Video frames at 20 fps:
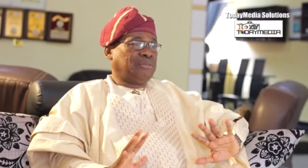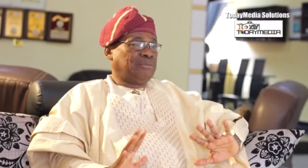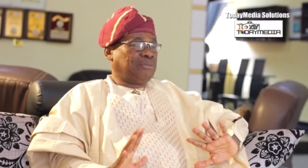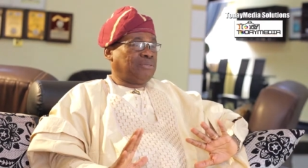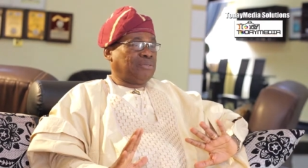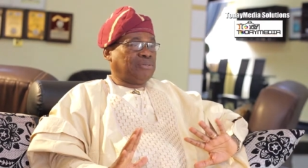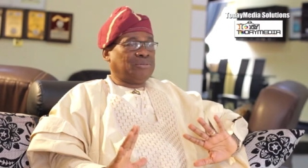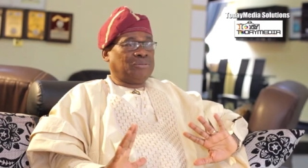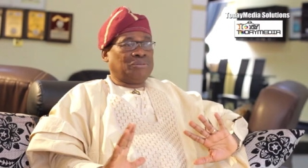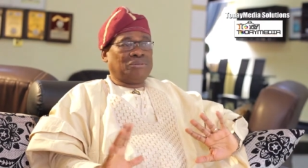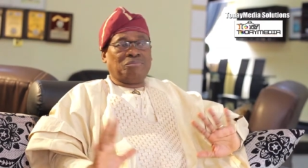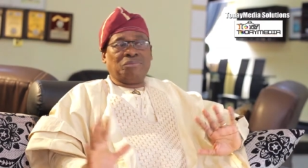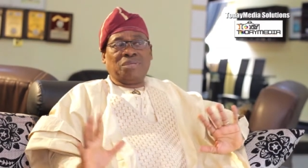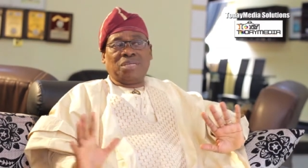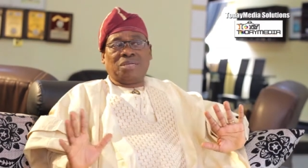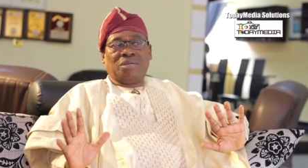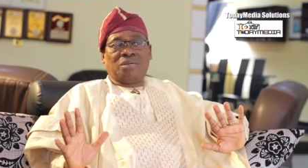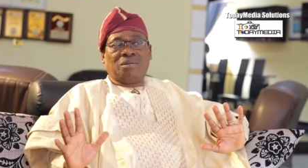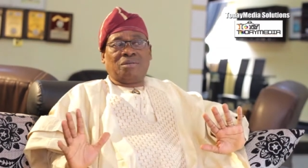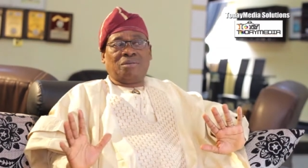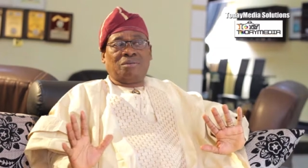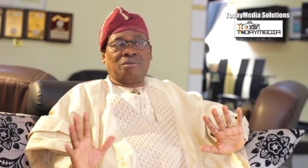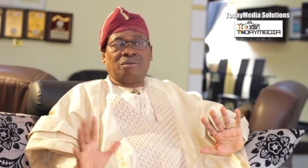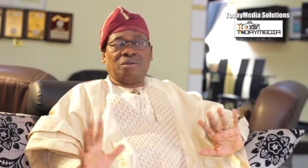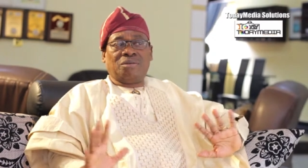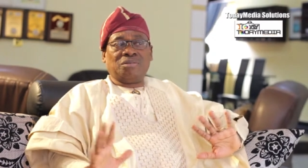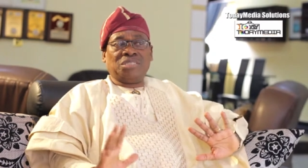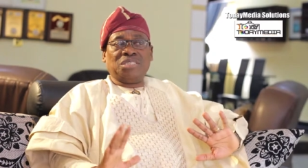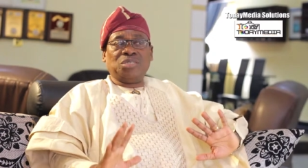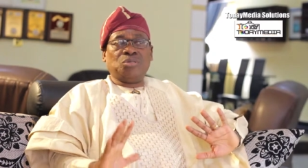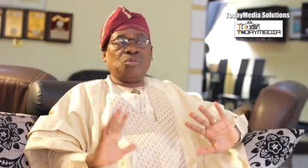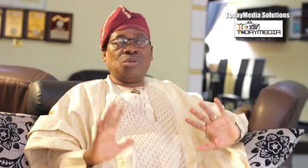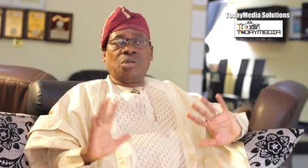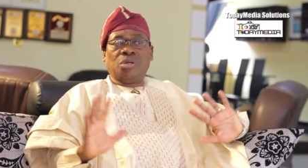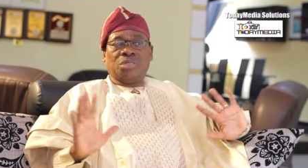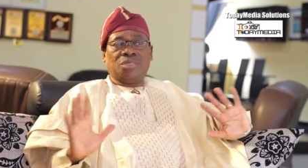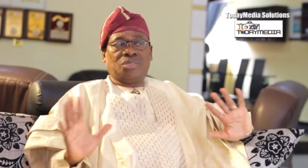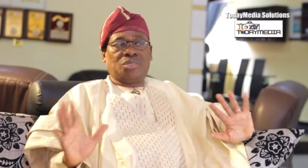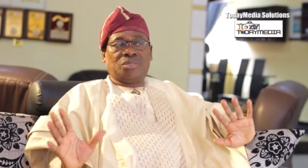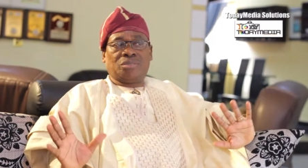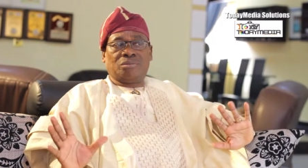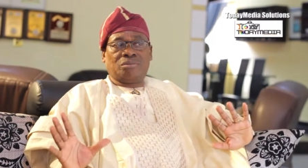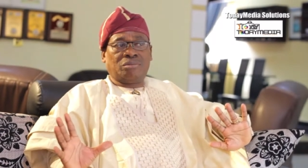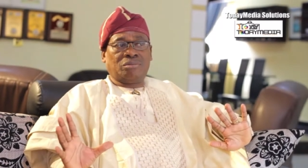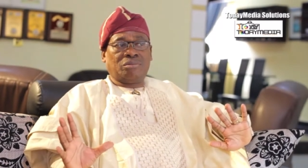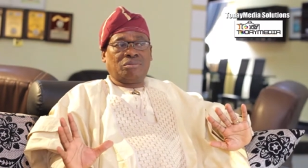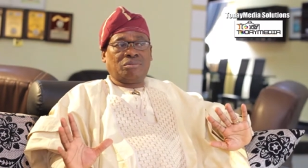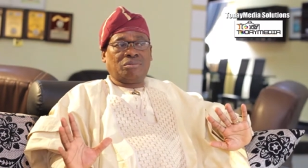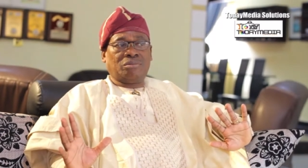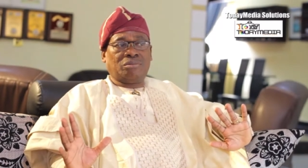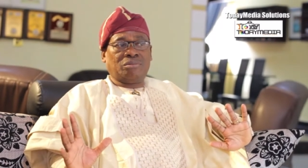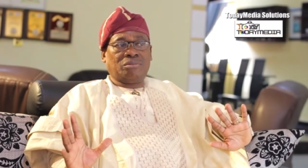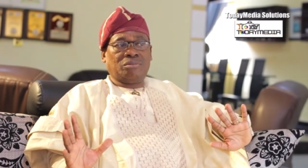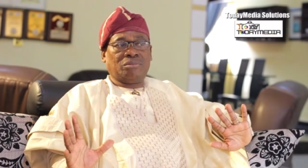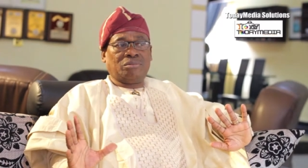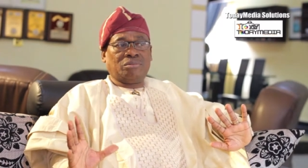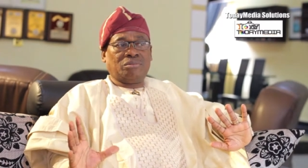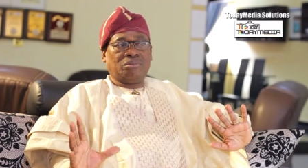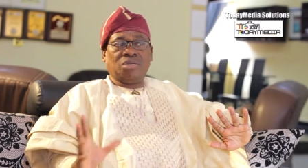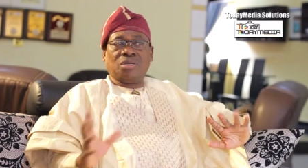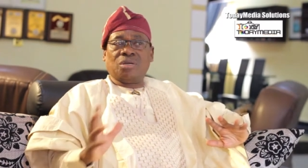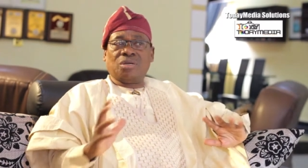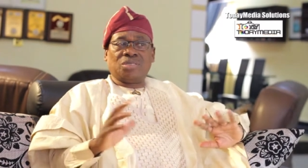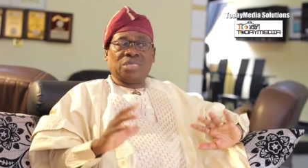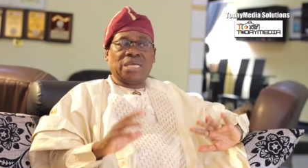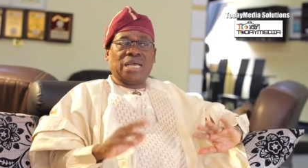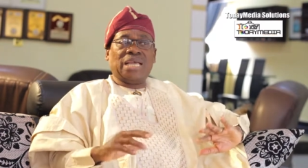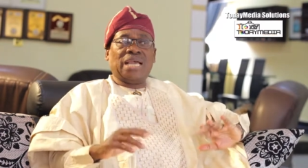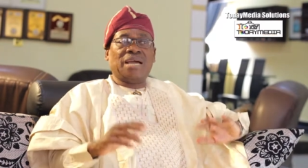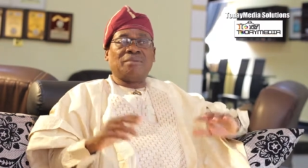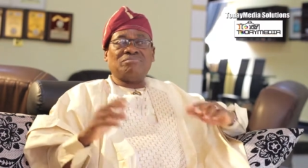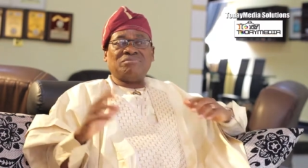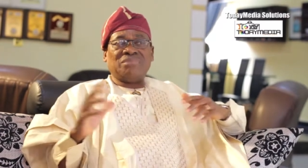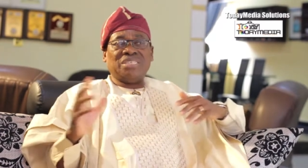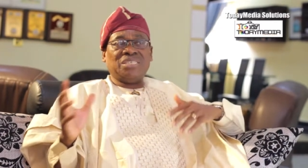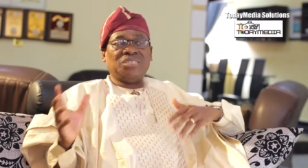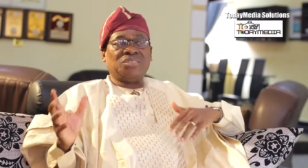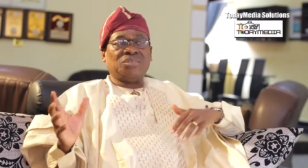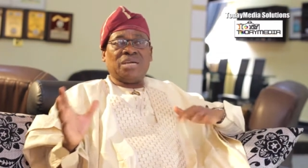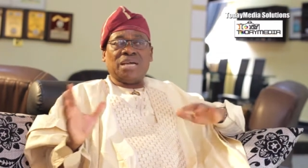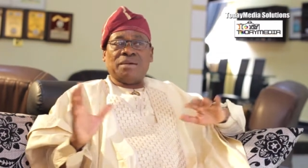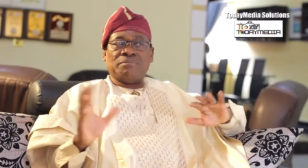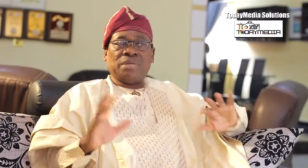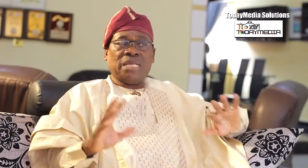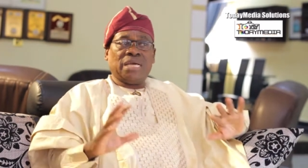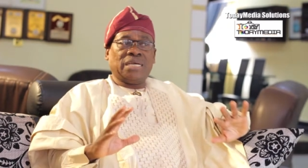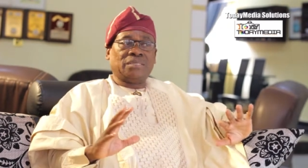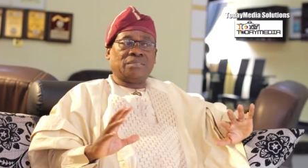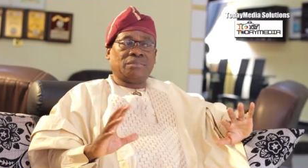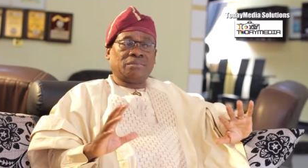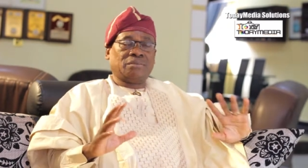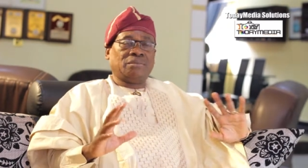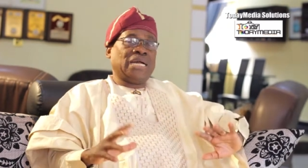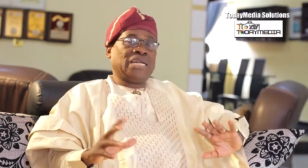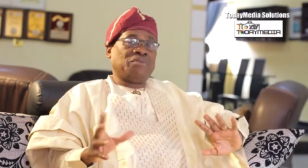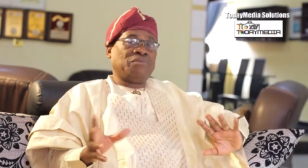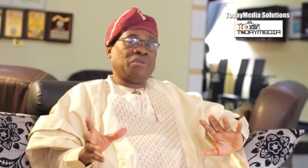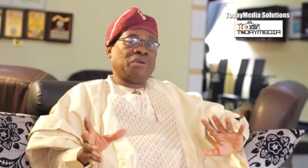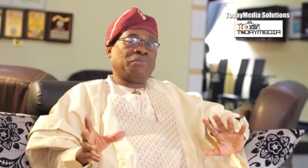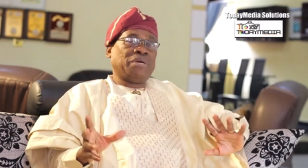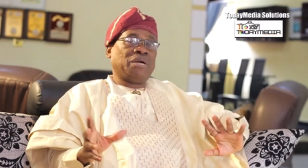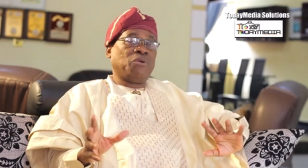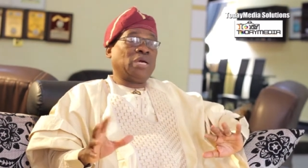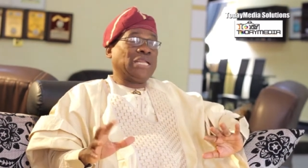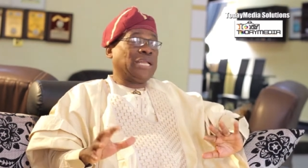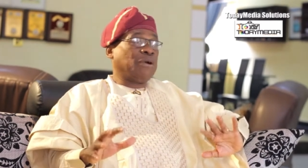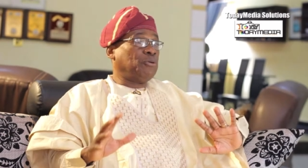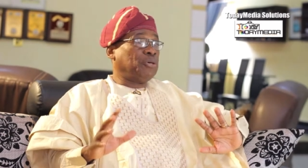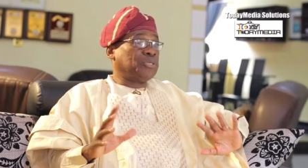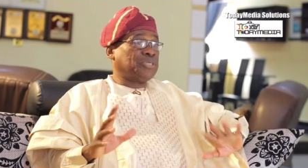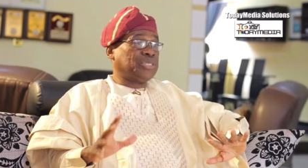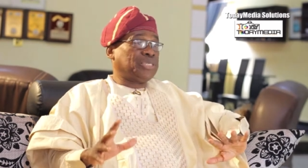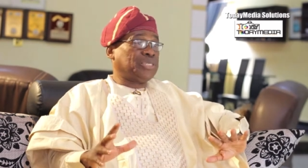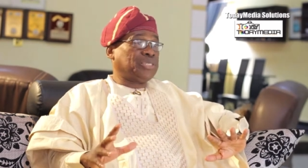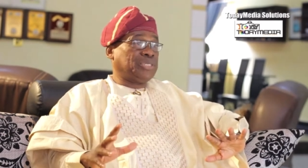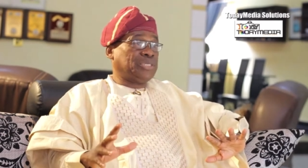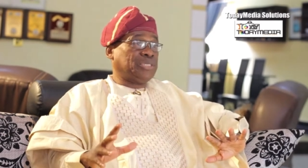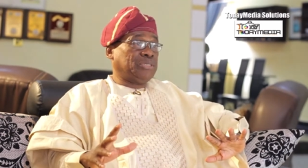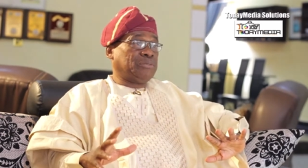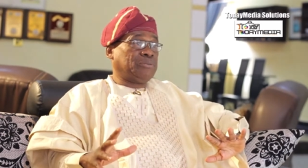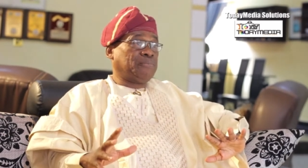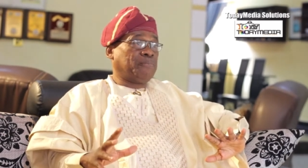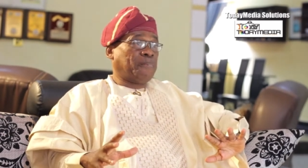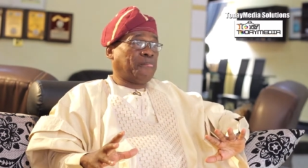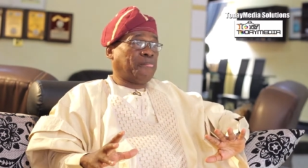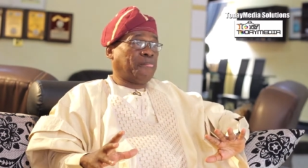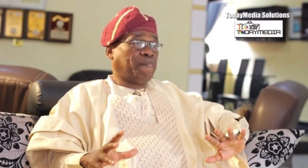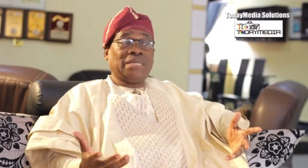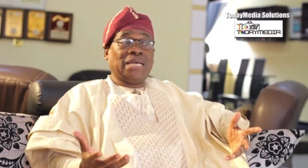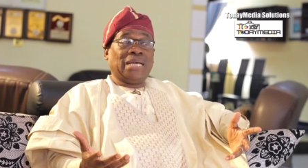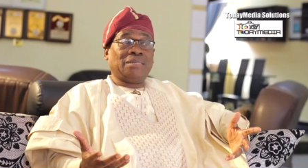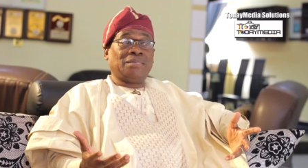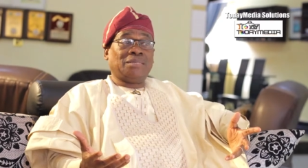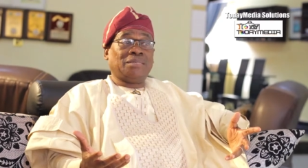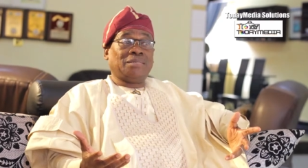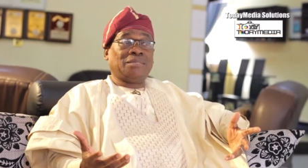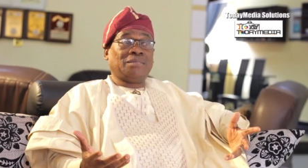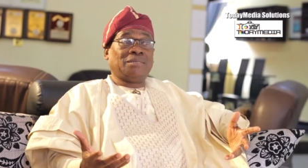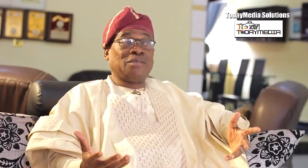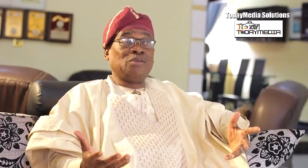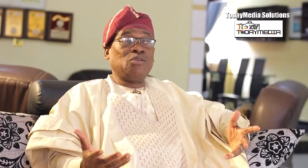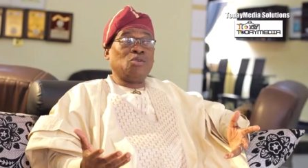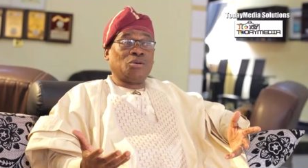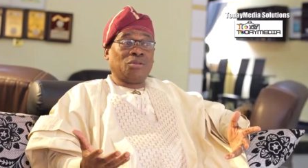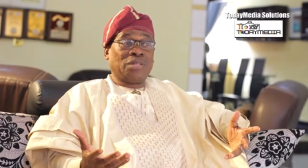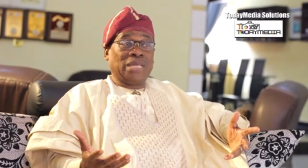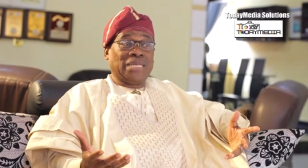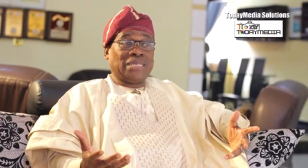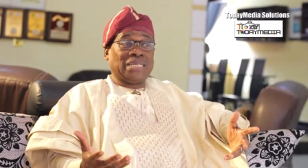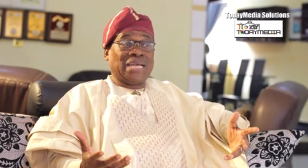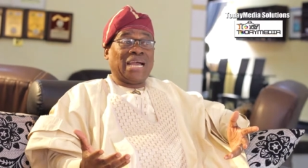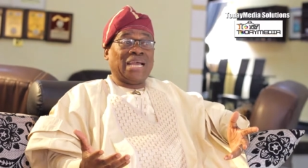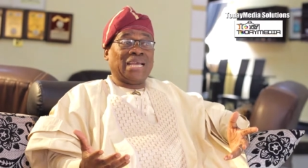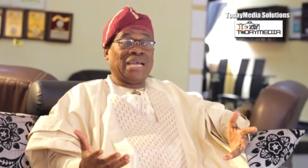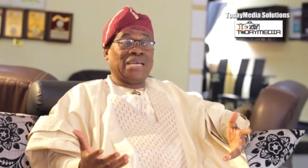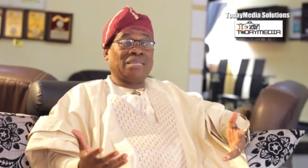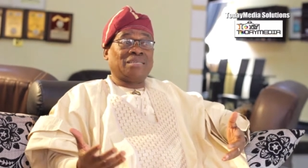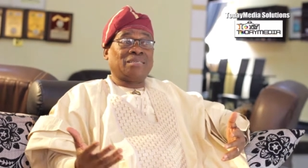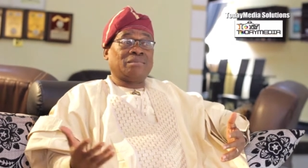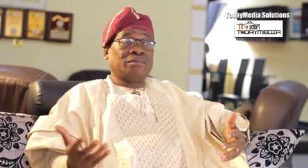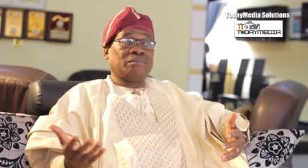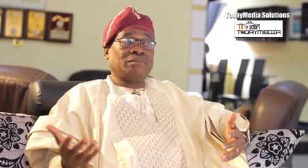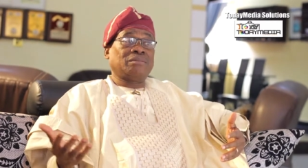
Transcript: to make undue noise because I am this or I am that. I remember when I was 60, I didn't know that I had